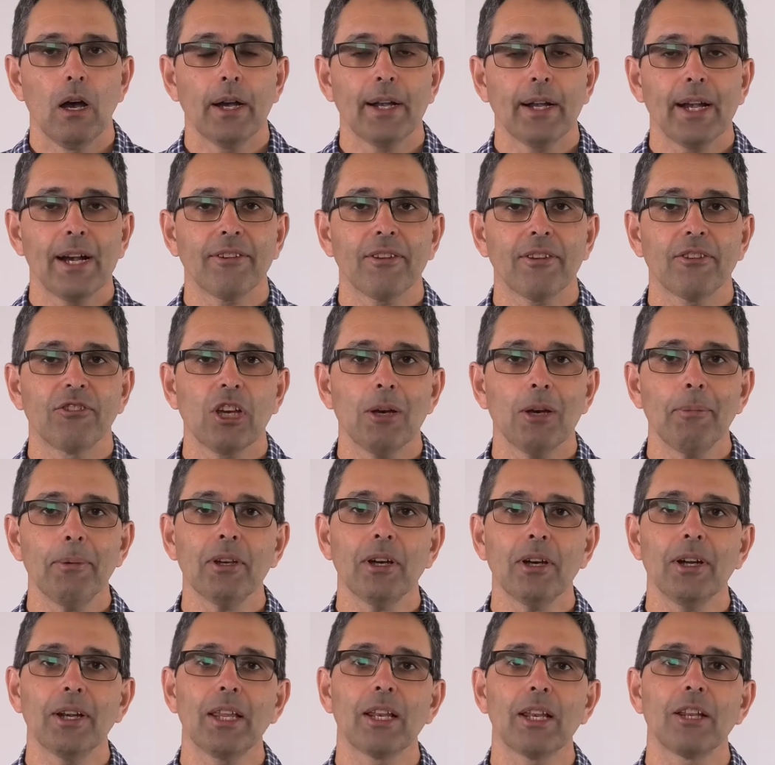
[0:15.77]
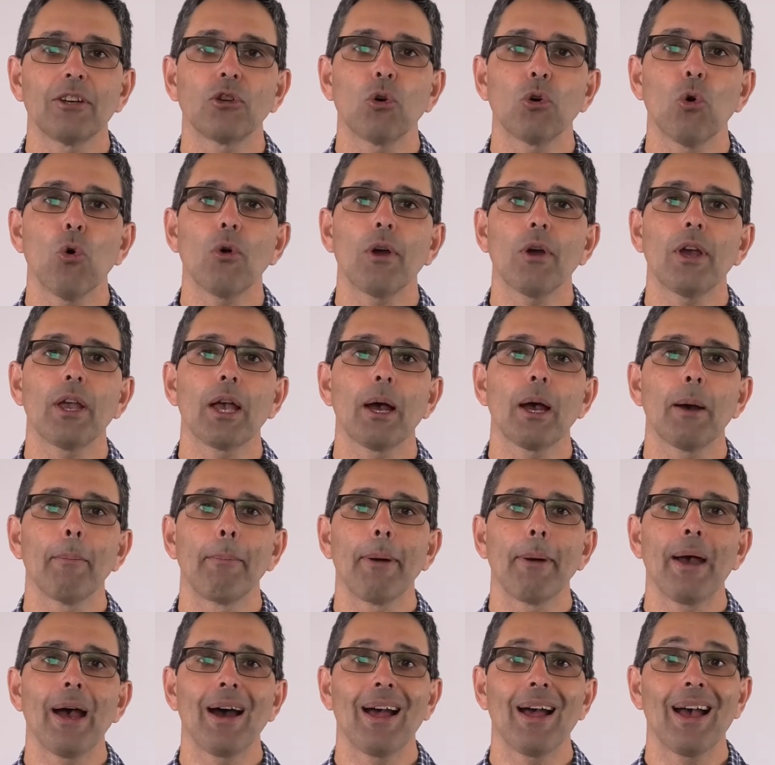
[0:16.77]
Okay, so jumping on in and talking
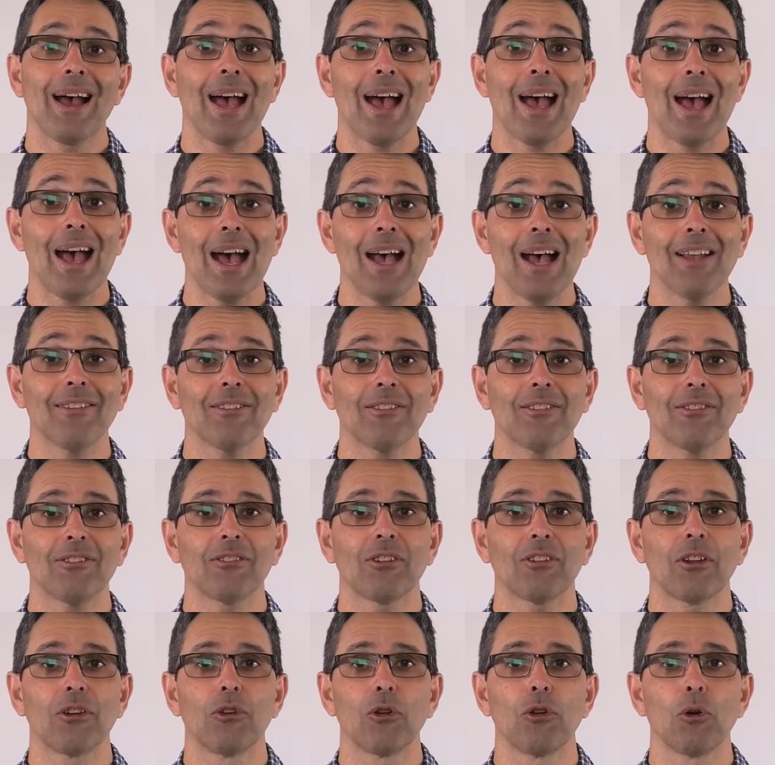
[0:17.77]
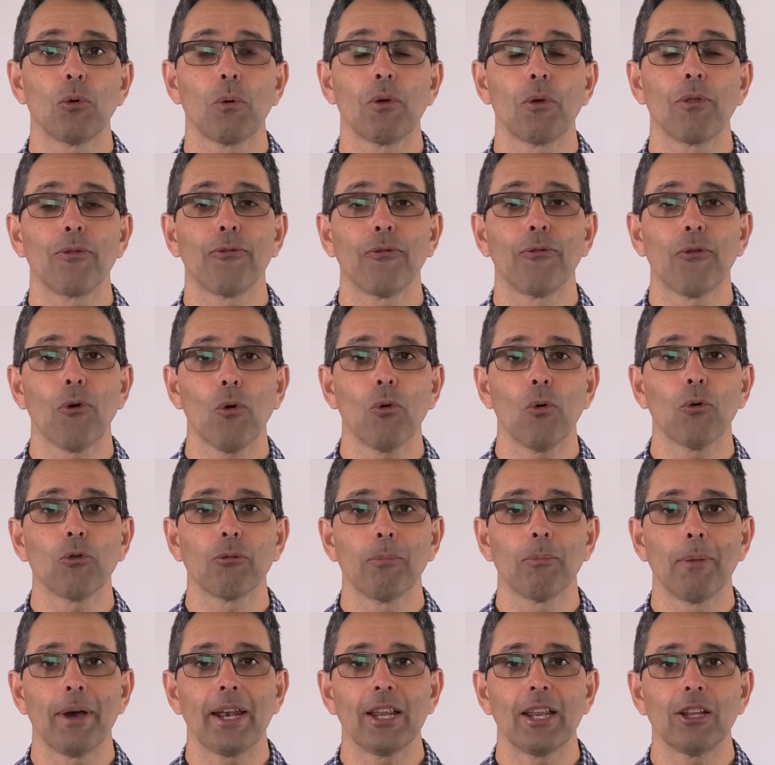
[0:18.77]
about hazards to do with falls
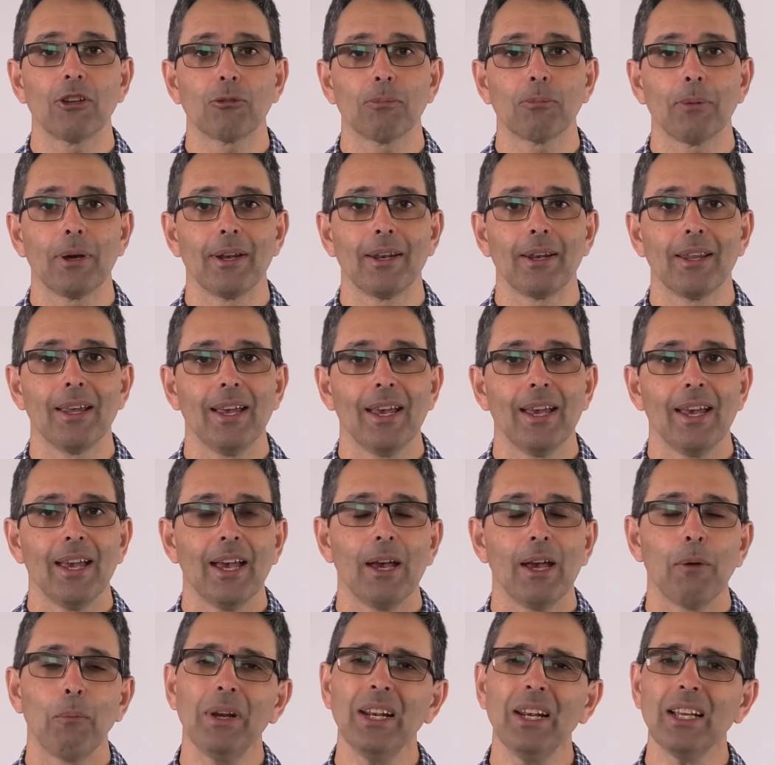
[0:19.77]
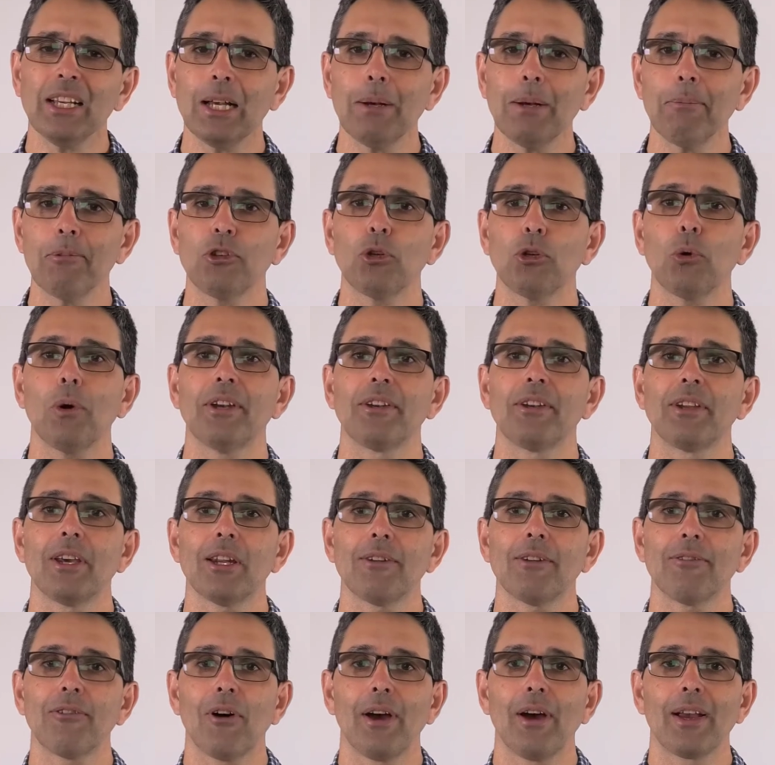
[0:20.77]
management. And when it comes to
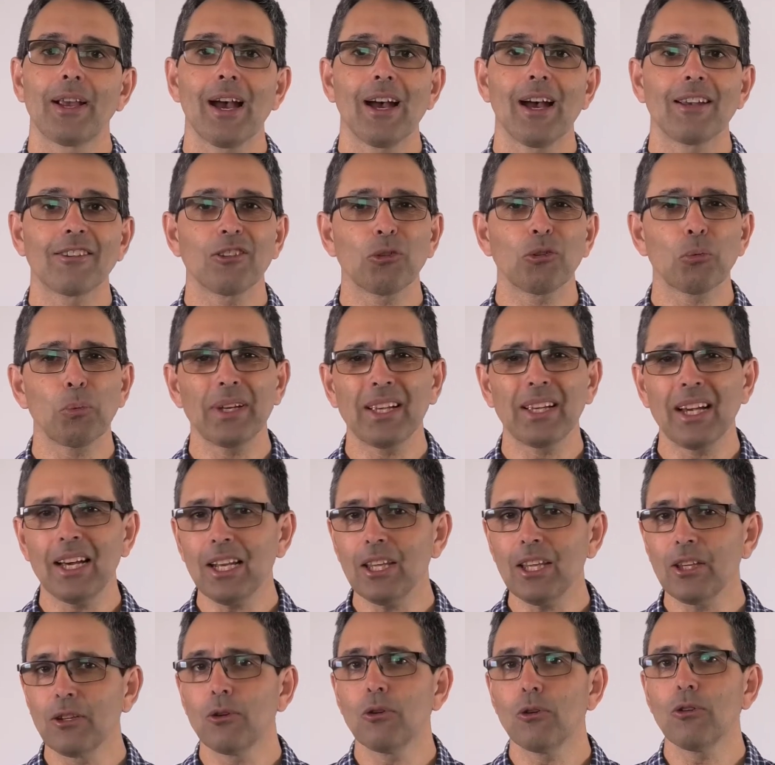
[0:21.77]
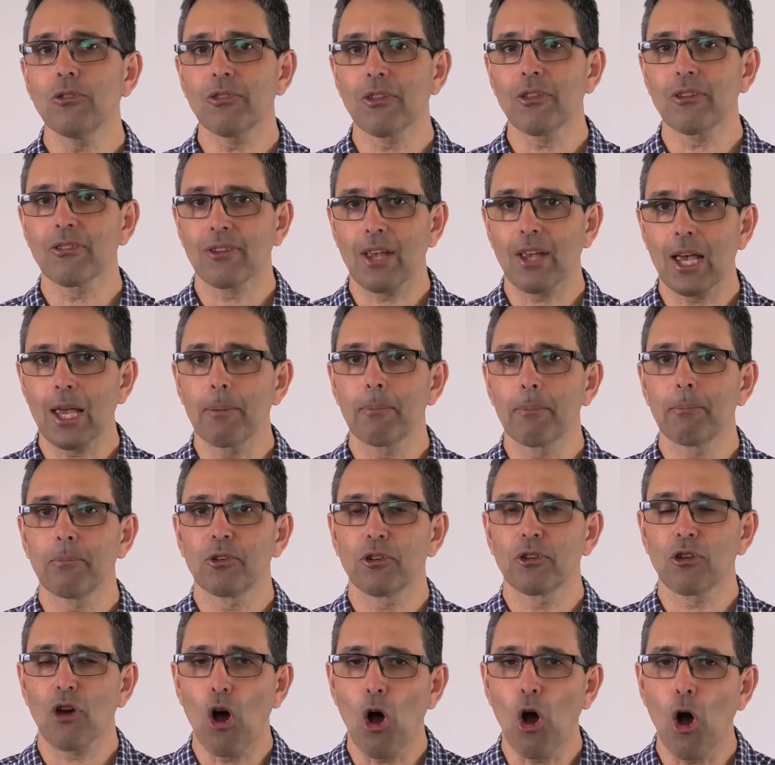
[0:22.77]
identifying hazards, we're going to use the same
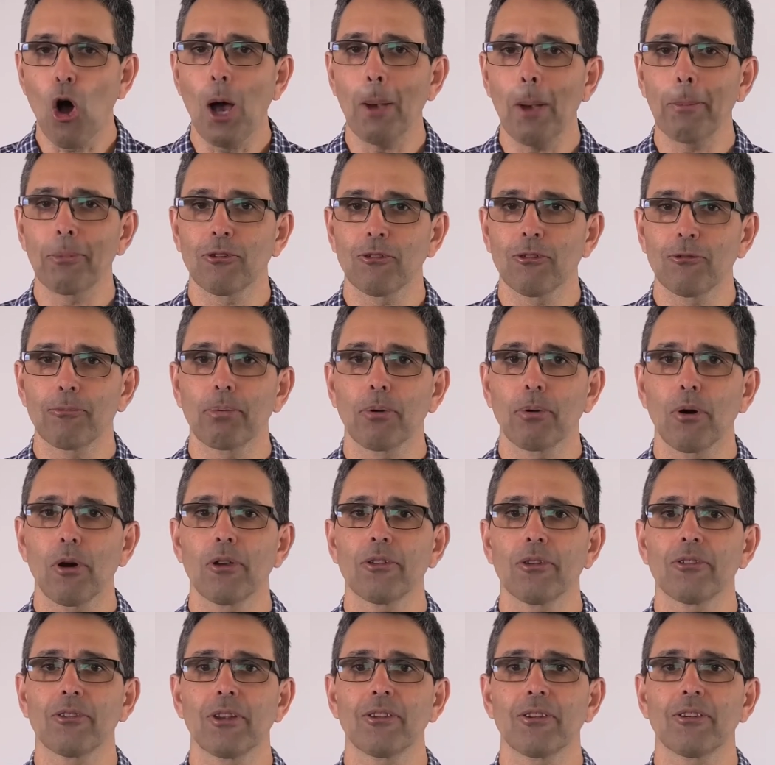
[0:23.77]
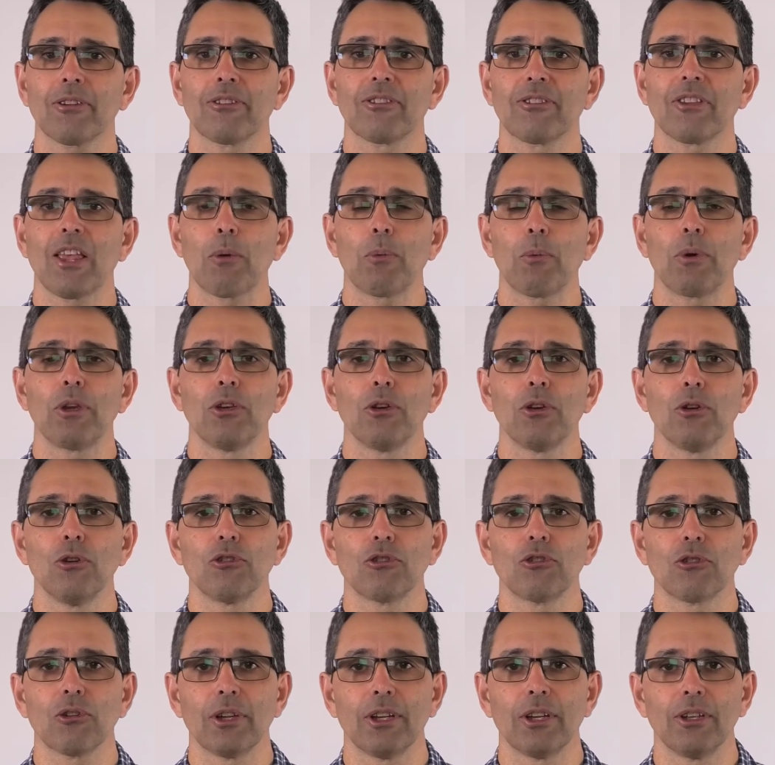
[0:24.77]
types of processes that we
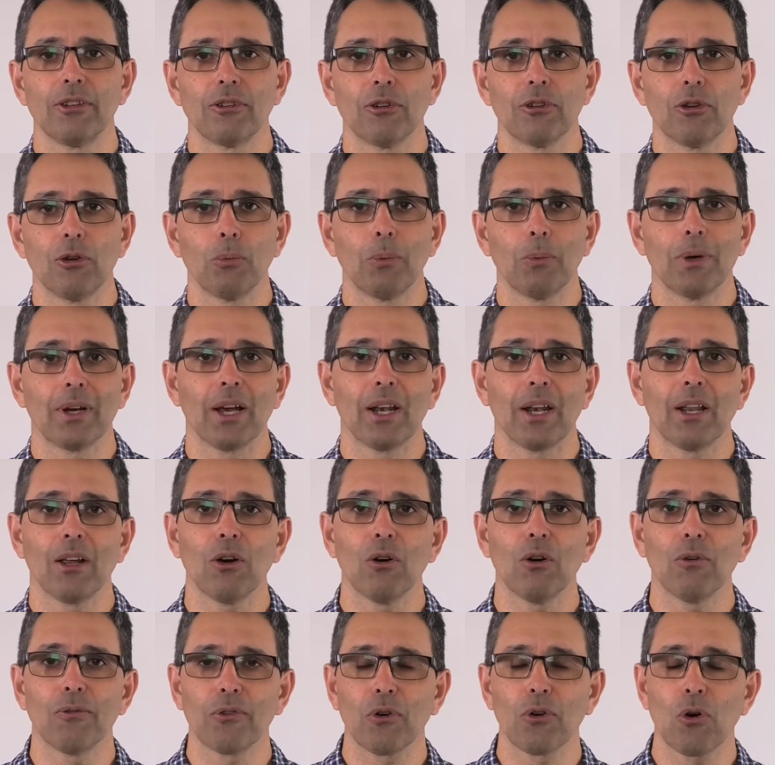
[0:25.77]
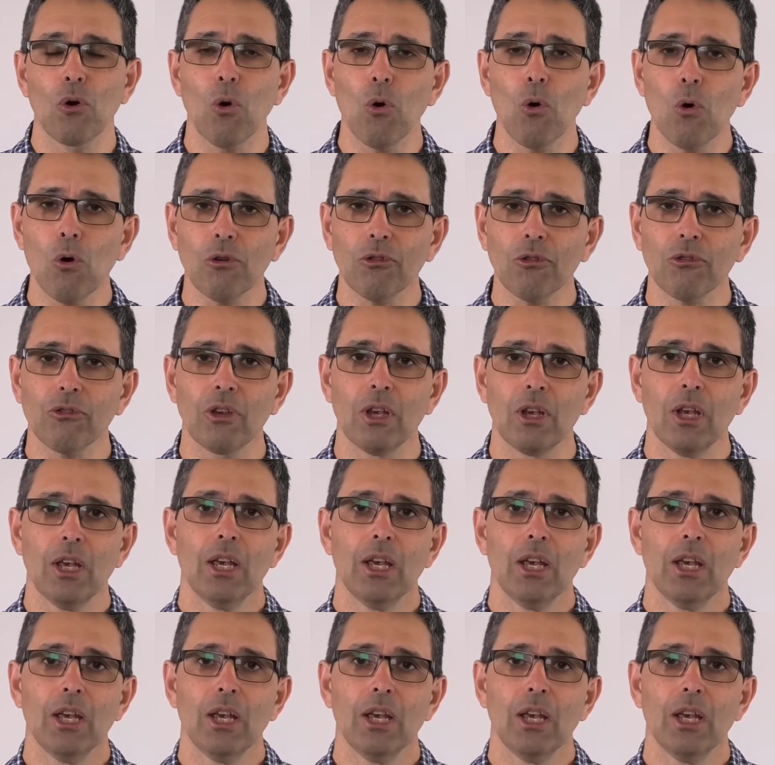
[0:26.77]
usually do. We're going to, of course,